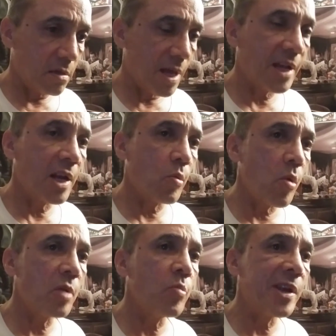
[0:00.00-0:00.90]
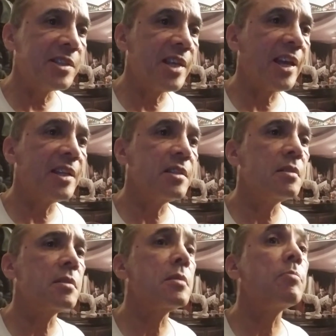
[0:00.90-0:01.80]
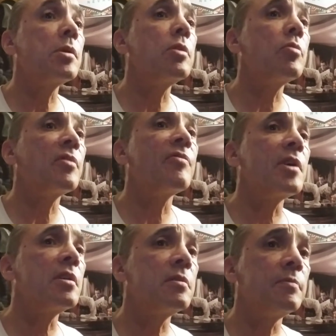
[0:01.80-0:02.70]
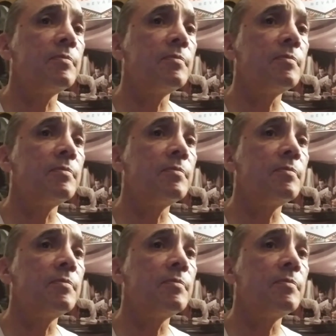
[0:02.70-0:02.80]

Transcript: I got a one-way ticket to Palookaville.